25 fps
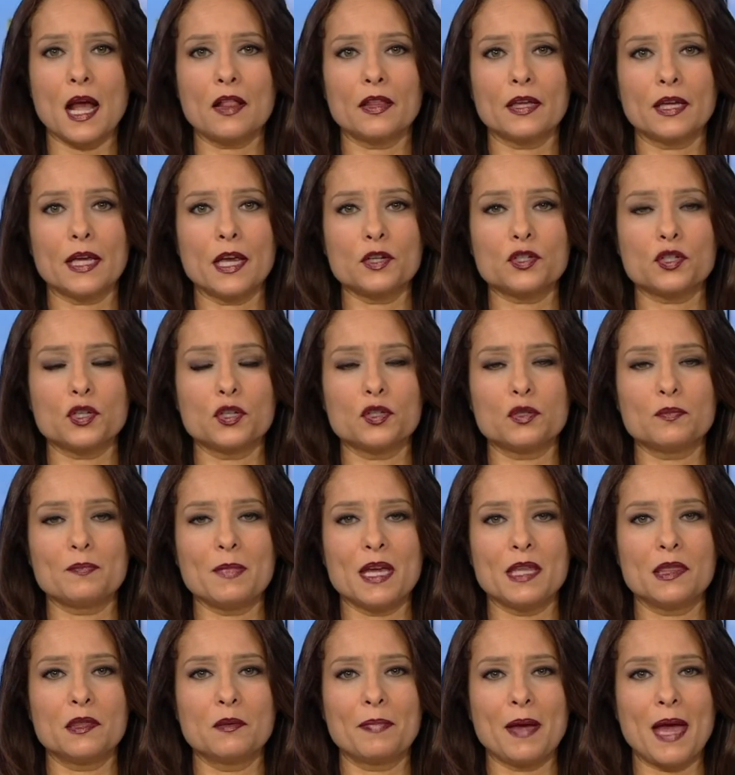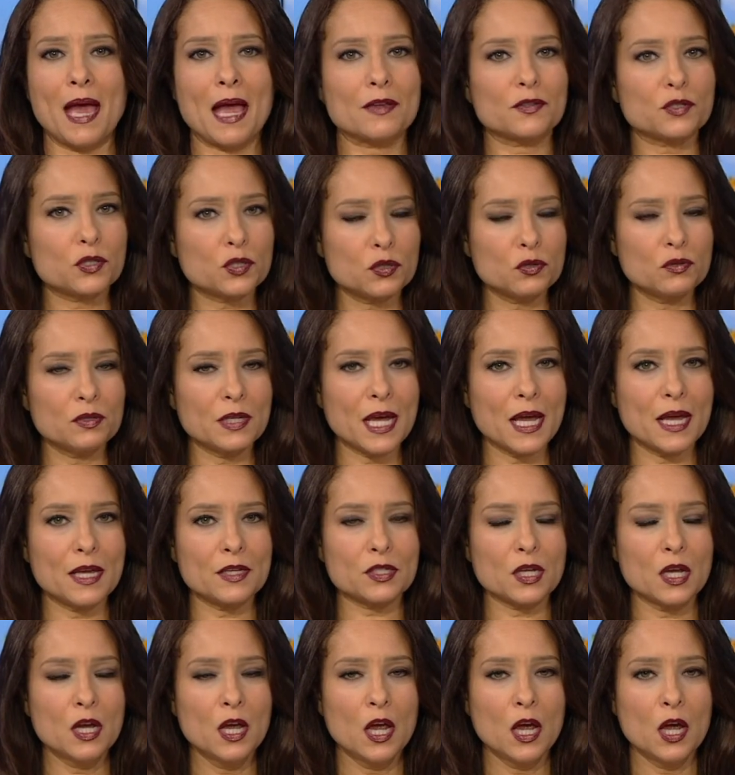allegations made the past two
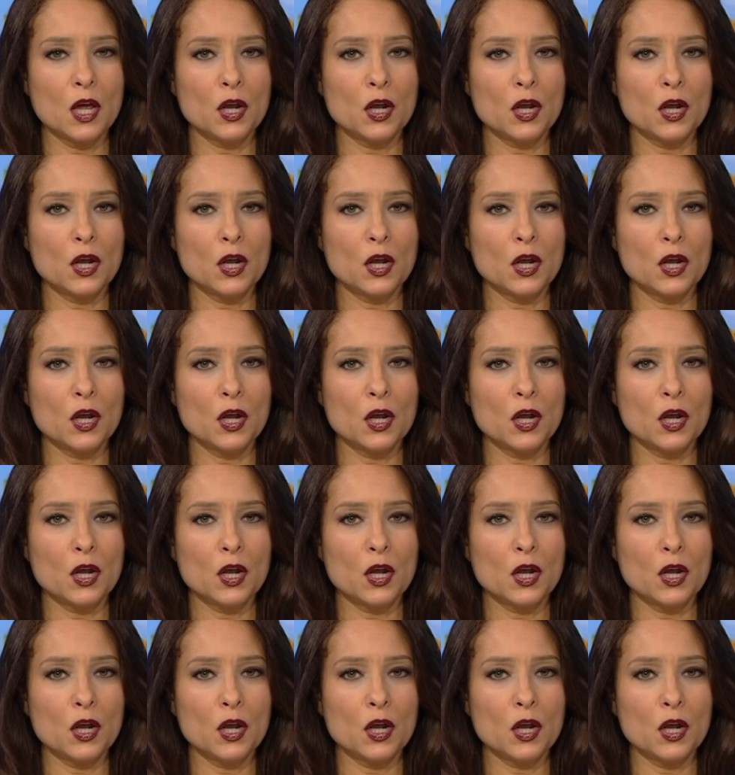days.